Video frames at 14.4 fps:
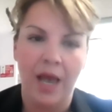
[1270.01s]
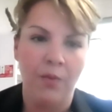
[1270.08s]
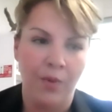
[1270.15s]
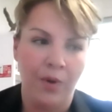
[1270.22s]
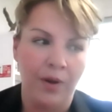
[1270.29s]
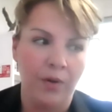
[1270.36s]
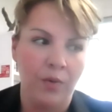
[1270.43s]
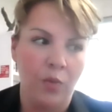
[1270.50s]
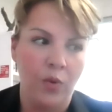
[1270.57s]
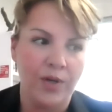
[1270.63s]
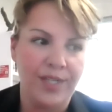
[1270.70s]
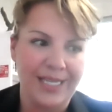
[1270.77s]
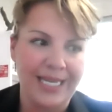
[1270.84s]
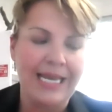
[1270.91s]
and
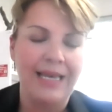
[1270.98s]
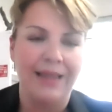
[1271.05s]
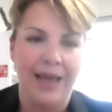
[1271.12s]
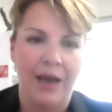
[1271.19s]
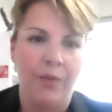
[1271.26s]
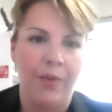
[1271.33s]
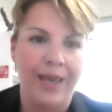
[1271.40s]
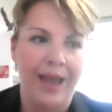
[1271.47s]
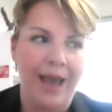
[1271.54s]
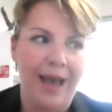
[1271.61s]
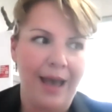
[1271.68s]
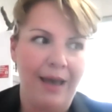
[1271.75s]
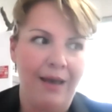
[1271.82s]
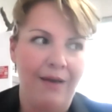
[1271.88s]
we're seeing that we
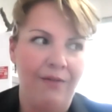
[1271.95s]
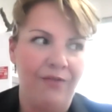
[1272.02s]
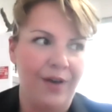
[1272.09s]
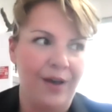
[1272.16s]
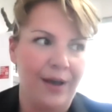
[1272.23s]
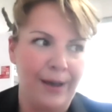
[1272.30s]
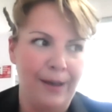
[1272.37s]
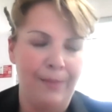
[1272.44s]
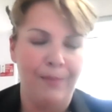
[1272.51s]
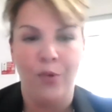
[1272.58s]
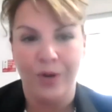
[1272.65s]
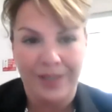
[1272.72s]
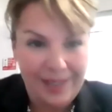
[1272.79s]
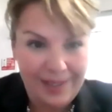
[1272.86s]
have
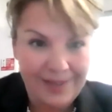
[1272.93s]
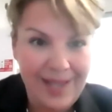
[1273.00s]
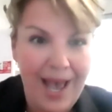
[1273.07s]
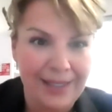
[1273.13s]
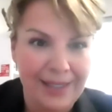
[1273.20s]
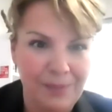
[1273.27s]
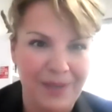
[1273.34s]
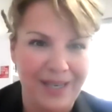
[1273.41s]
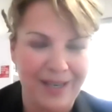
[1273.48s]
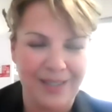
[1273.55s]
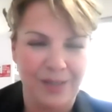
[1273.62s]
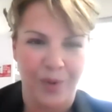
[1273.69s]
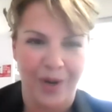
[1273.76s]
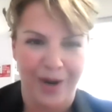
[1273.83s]
more success
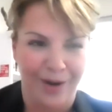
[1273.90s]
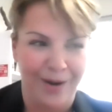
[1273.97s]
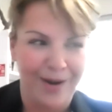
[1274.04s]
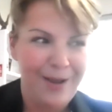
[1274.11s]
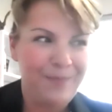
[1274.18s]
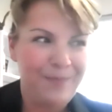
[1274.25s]
because we're